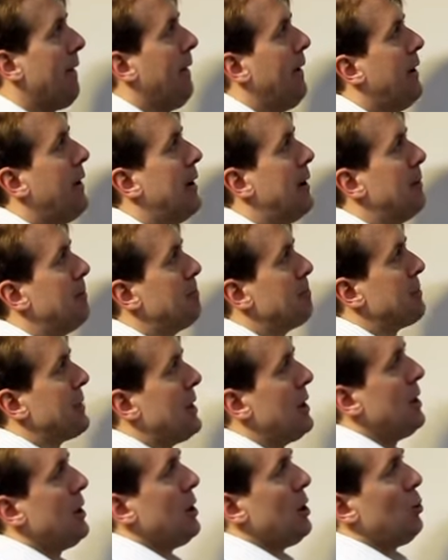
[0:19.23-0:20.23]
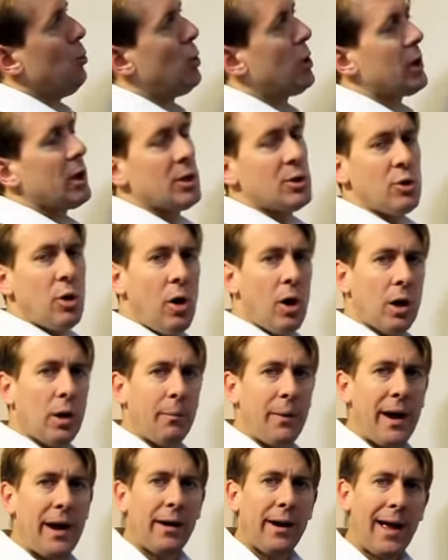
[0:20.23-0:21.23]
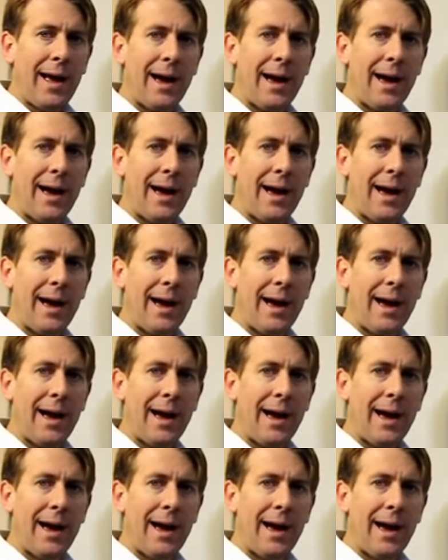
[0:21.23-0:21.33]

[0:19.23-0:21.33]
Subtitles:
We're going to talk about